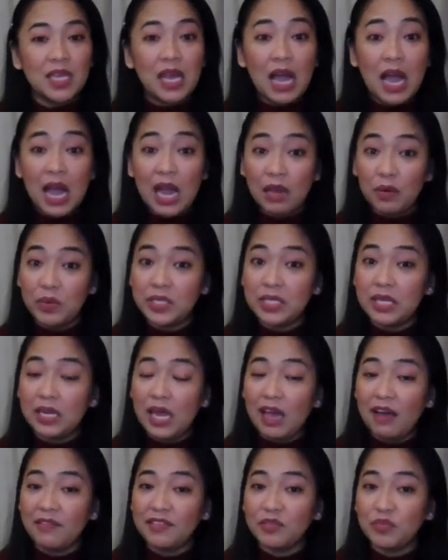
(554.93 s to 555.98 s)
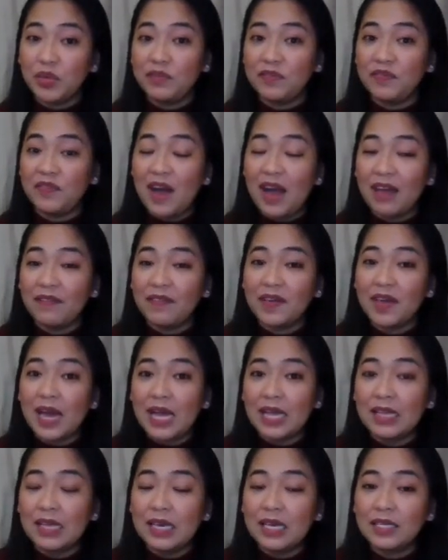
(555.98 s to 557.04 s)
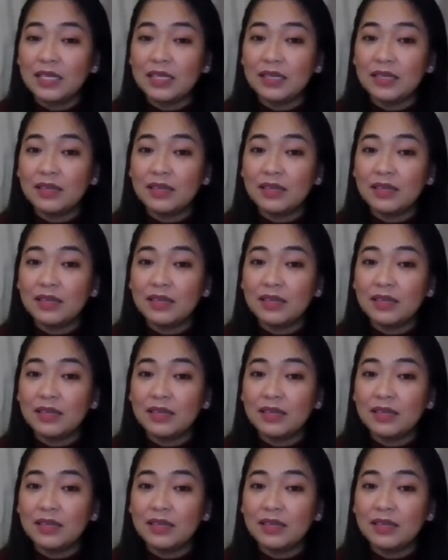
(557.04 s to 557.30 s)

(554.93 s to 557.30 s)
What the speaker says: I was left with 5 candies.